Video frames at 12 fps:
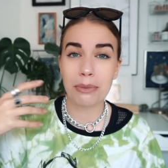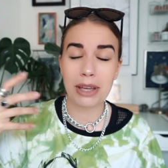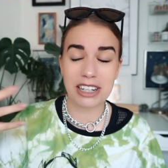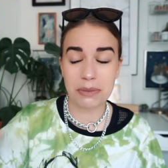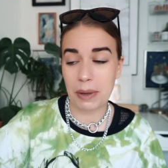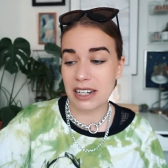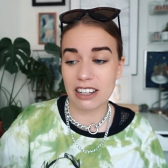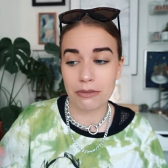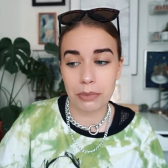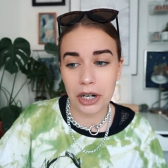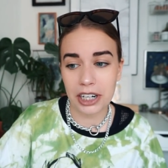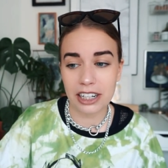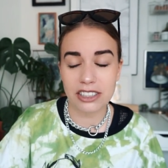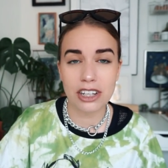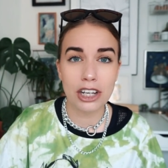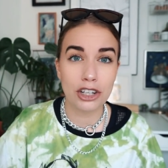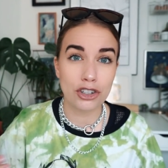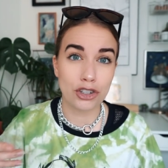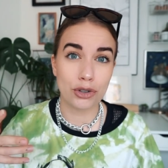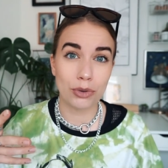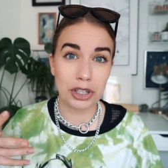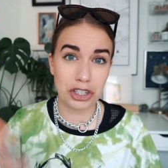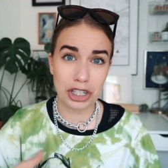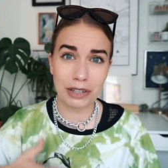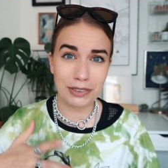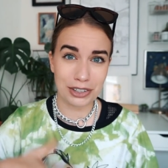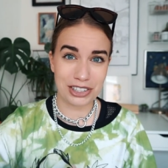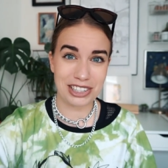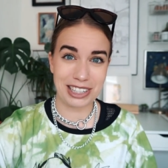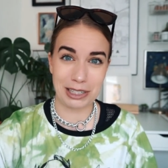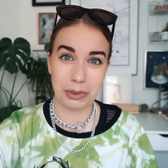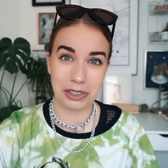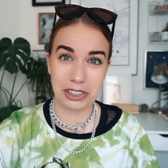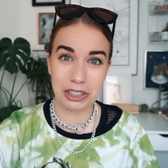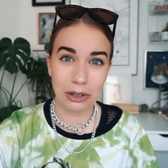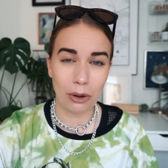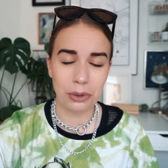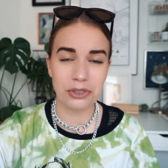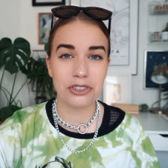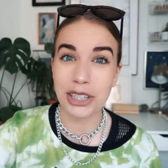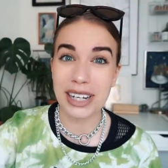expensive products to achieve your sustainability goals.